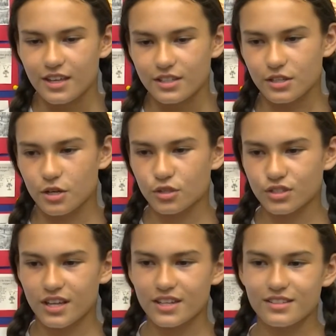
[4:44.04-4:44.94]
So
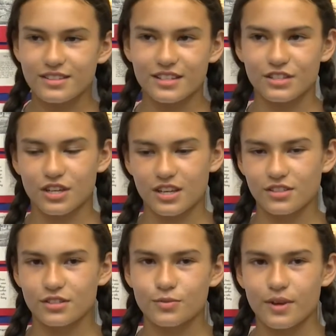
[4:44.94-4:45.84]
scientists has
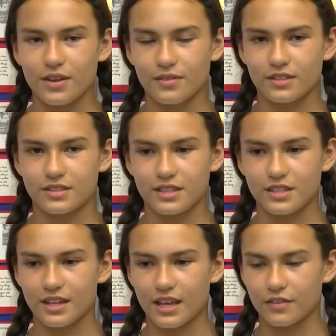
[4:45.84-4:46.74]
changed around the
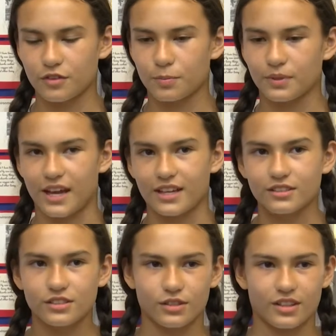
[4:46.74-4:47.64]
DNA of the
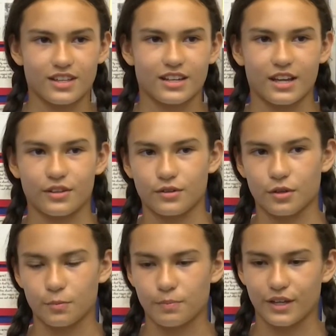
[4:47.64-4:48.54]
plants so they can either
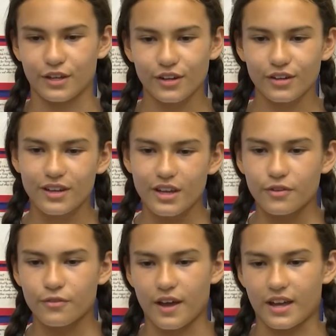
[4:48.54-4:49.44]
grow bigger,
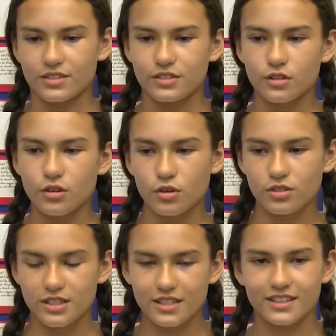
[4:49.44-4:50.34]
faster, or
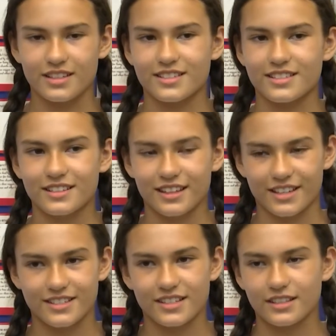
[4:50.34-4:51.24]
seedless,
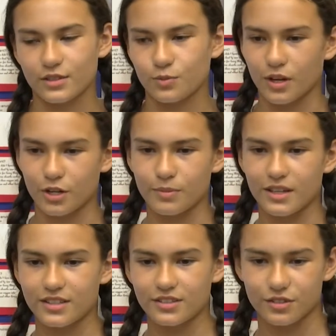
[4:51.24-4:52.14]
like seedless
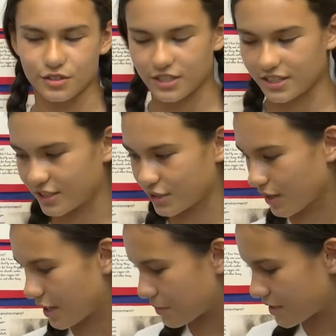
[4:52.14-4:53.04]
watermelons or seedless
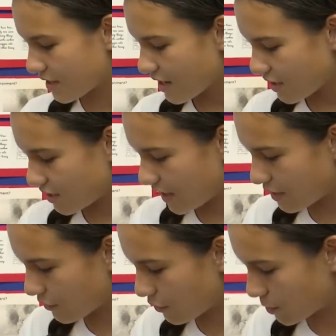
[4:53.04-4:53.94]
grapes. So
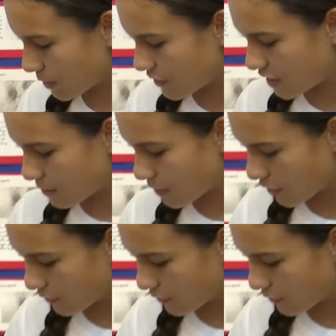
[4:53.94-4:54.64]
that's a form of GMO